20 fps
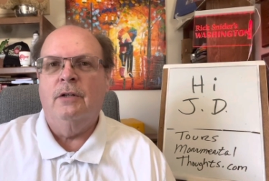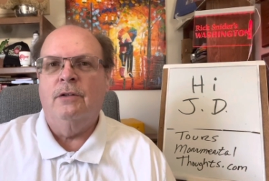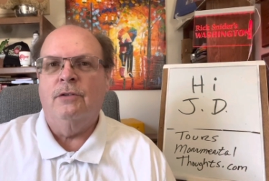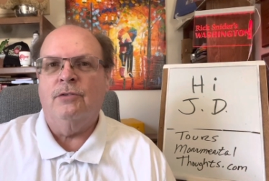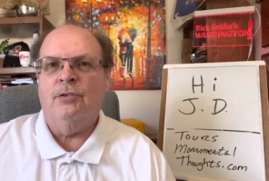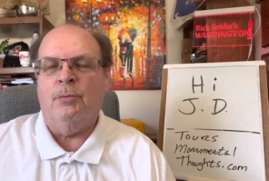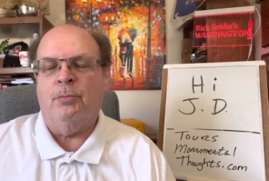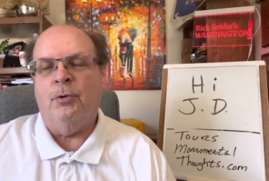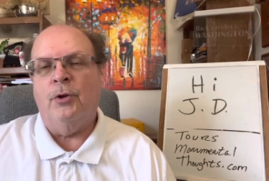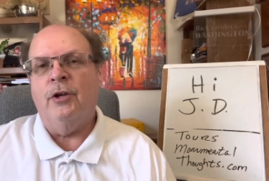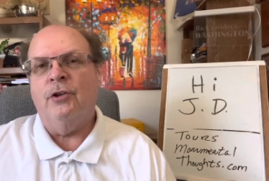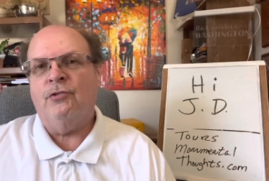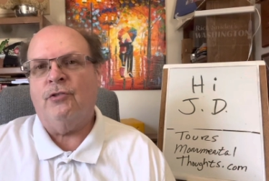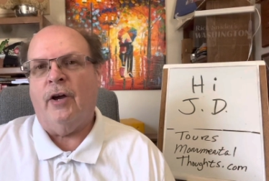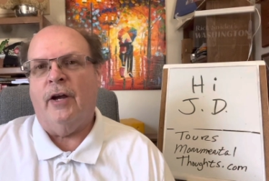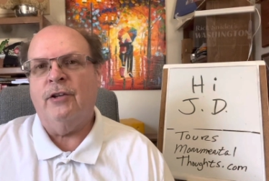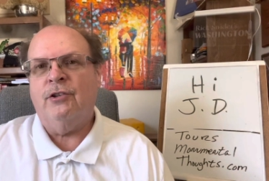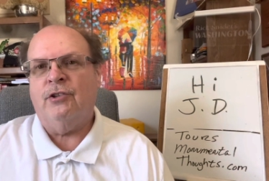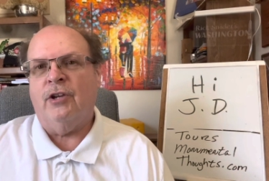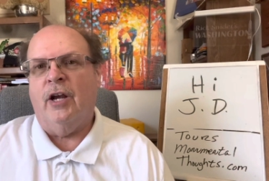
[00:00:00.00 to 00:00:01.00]
So please
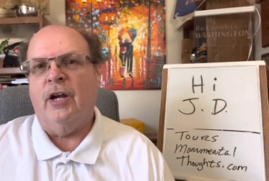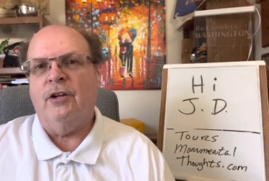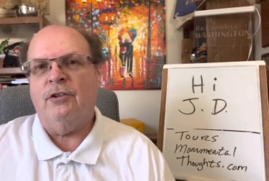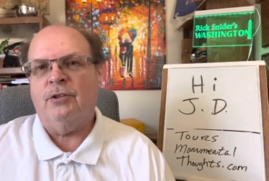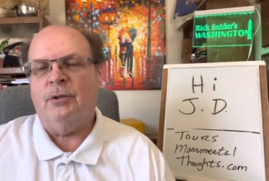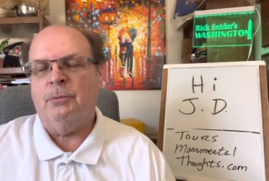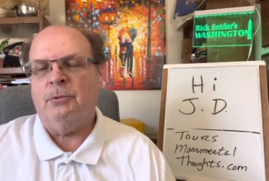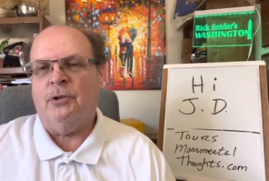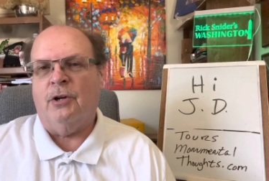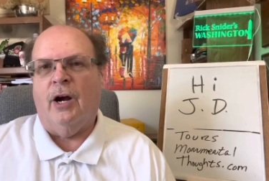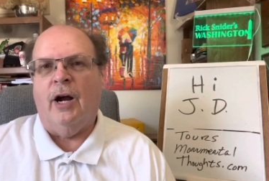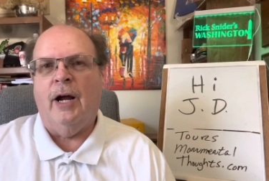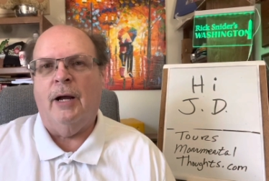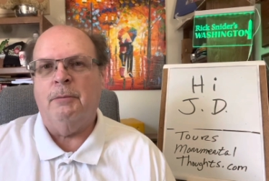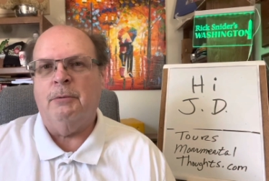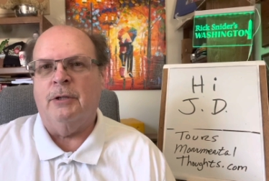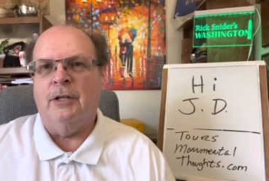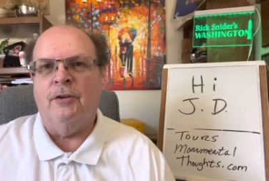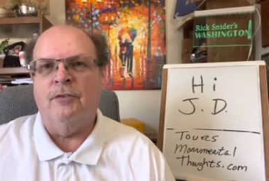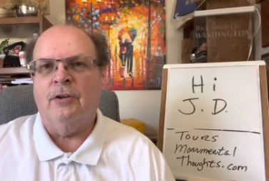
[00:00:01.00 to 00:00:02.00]
like, share,
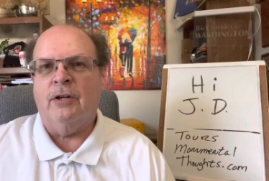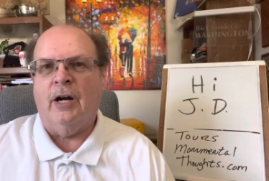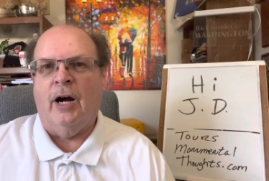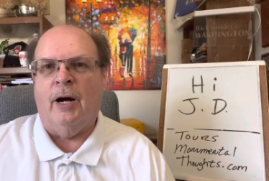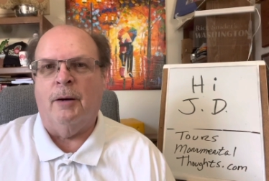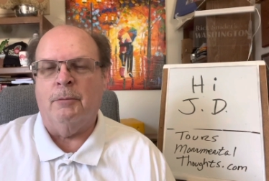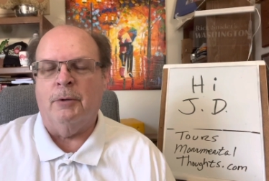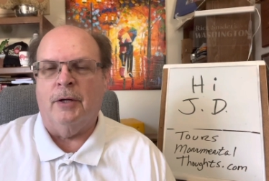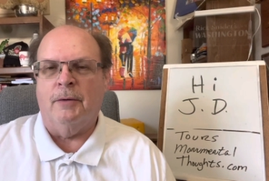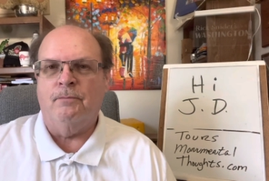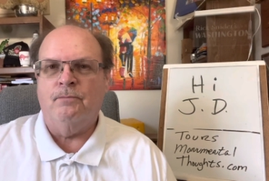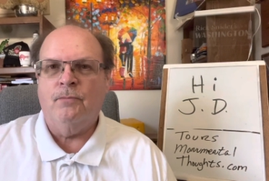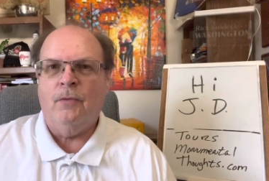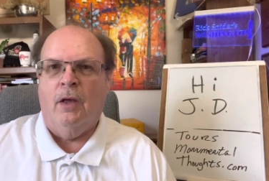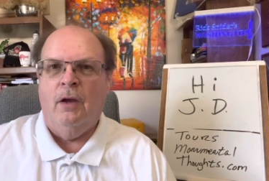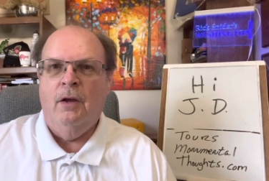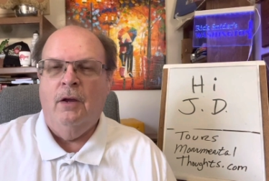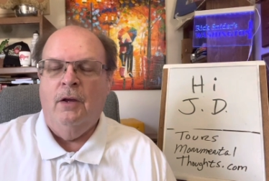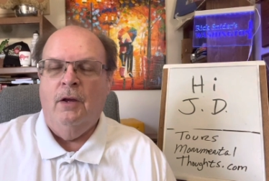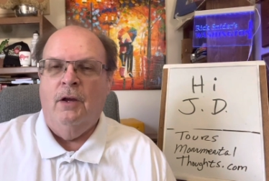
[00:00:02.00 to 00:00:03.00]
subscribe, and even comment.
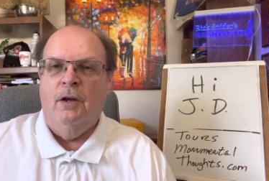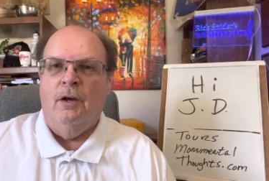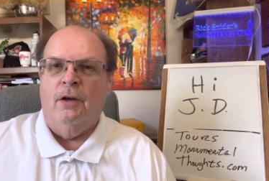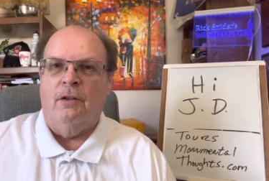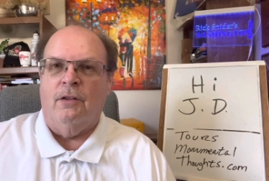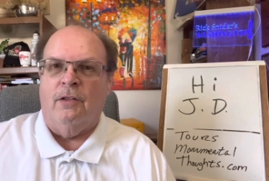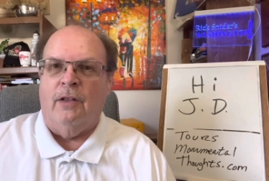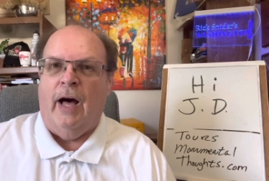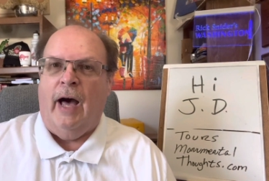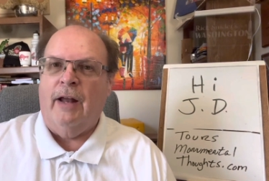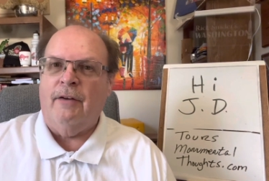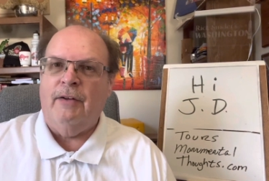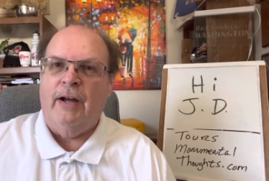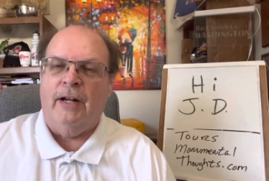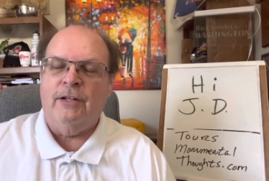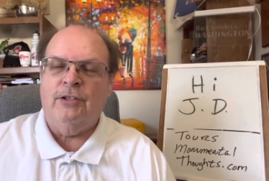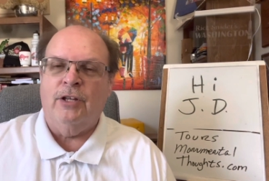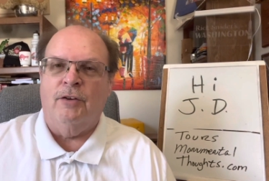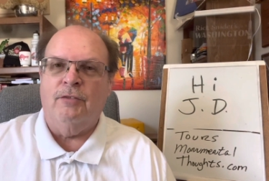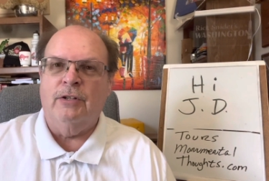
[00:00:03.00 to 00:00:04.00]
A lot of
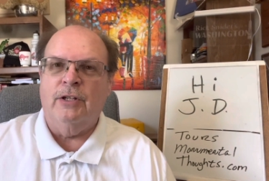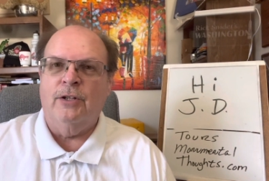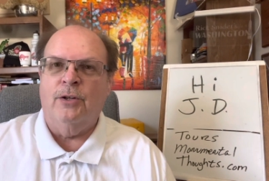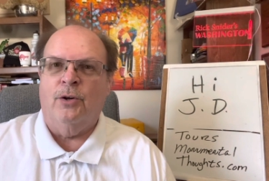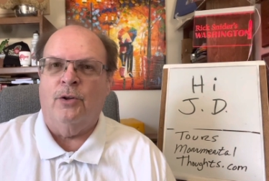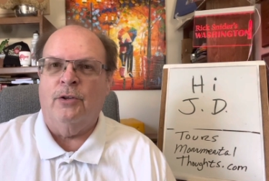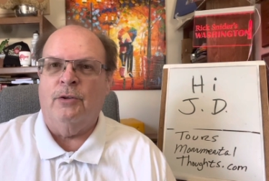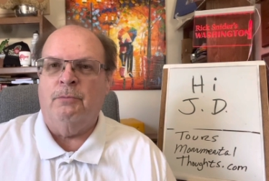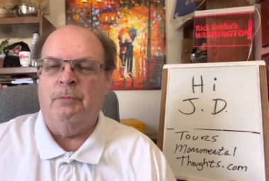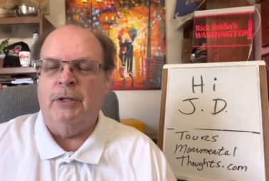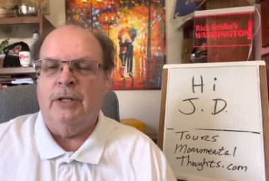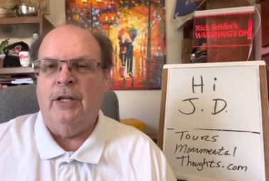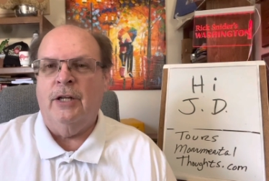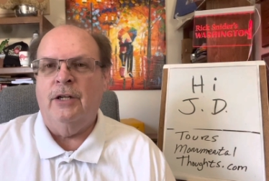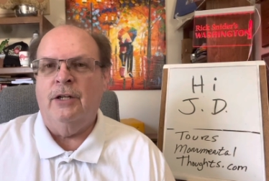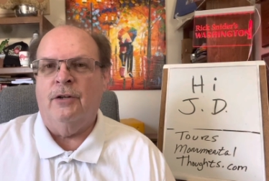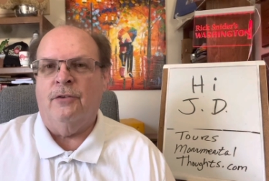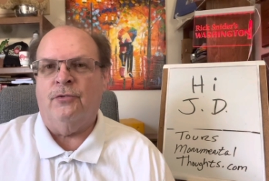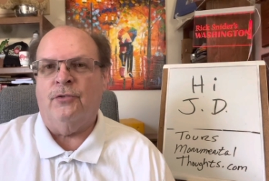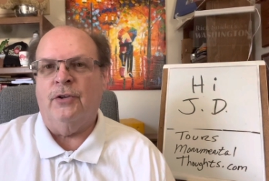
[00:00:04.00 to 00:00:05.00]
activity on the
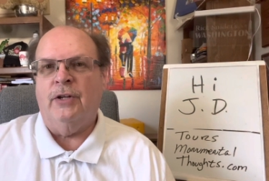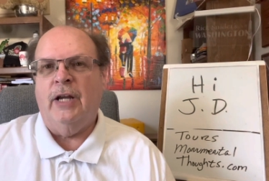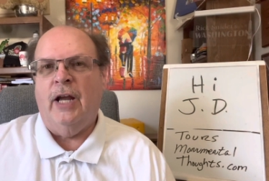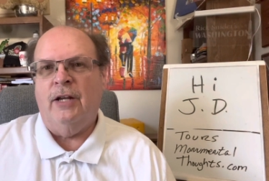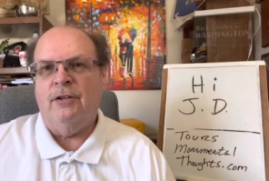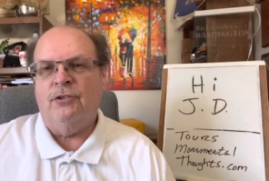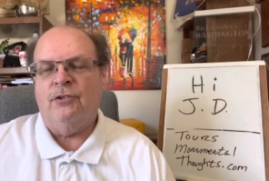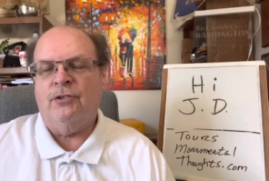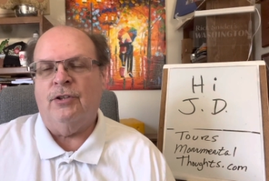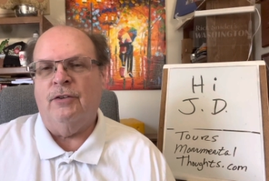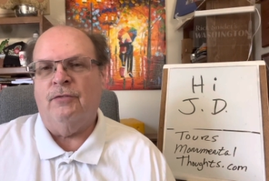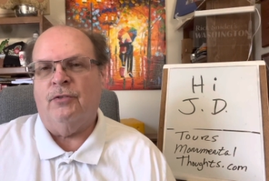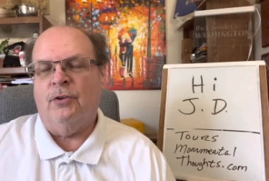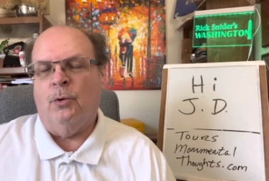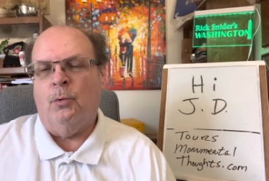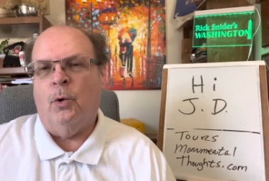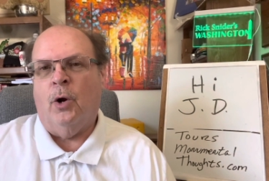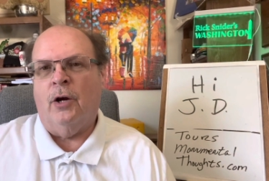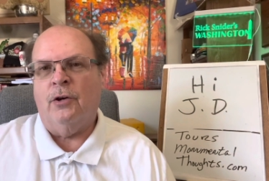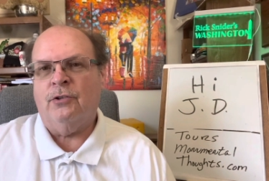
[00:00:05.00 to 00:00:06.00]
beginning of free agency for
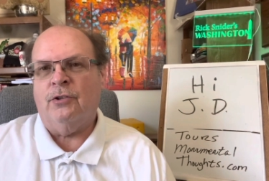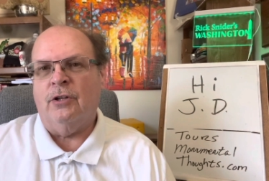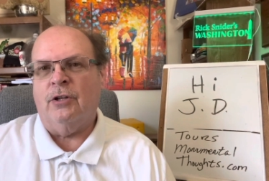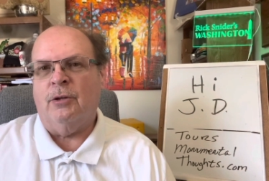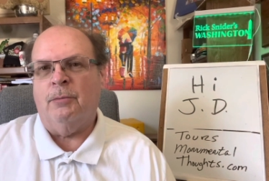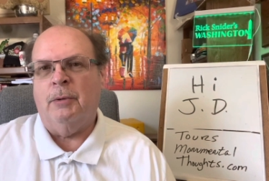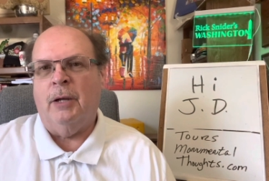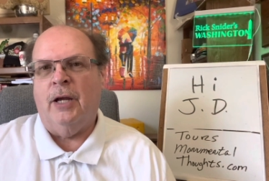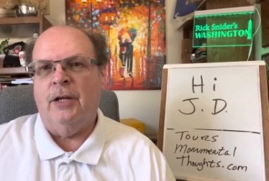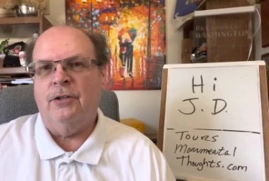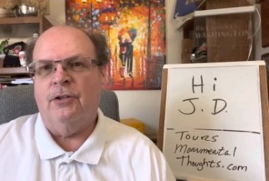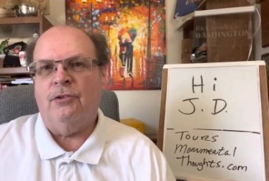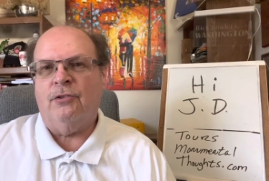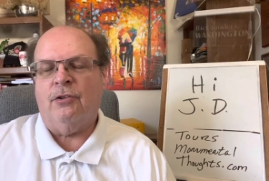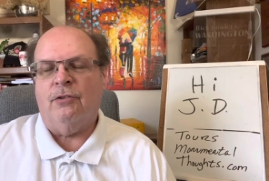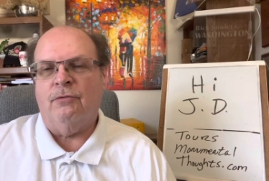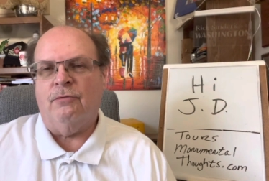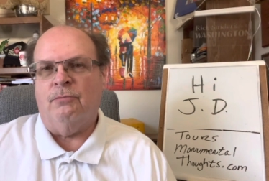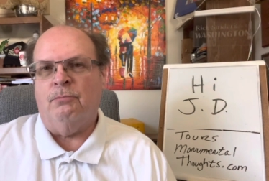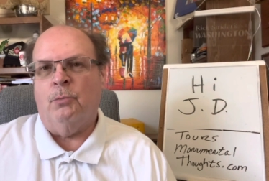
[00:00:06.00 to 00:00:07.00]
the Washington
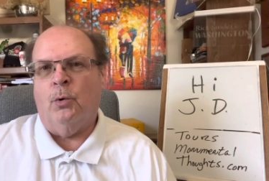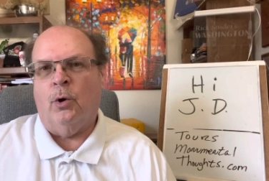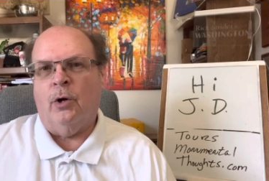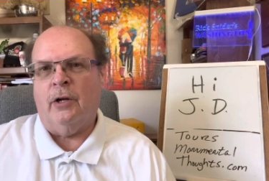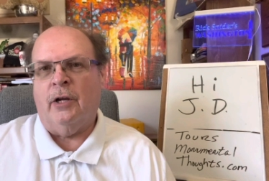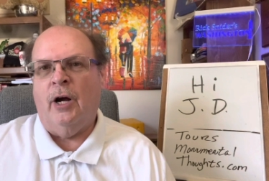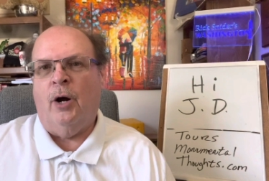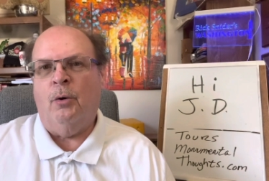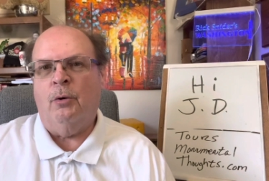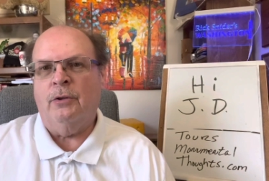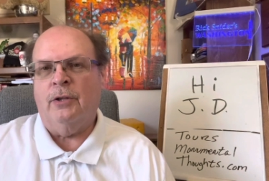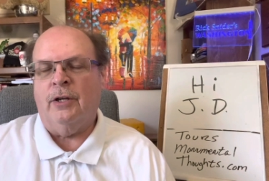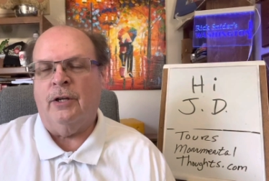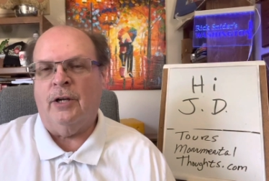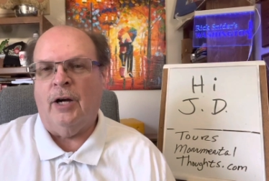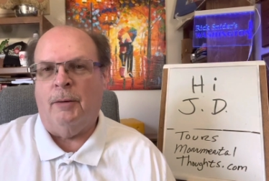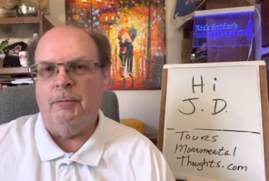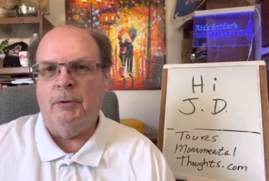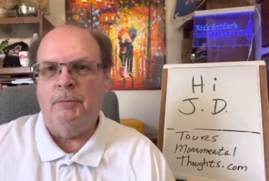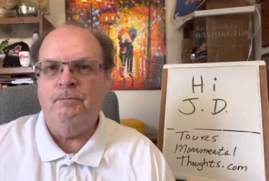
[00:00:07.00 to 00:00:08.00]
Commanders. More going than
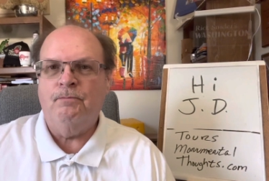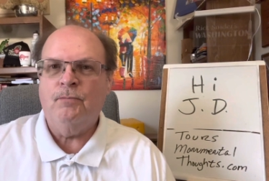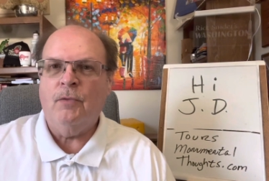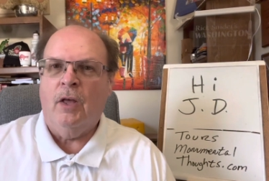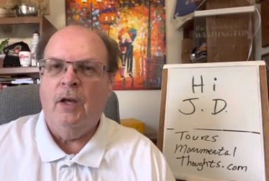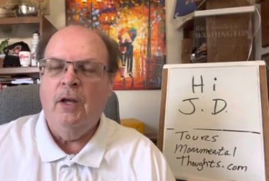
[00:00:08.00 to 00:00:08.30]
coming.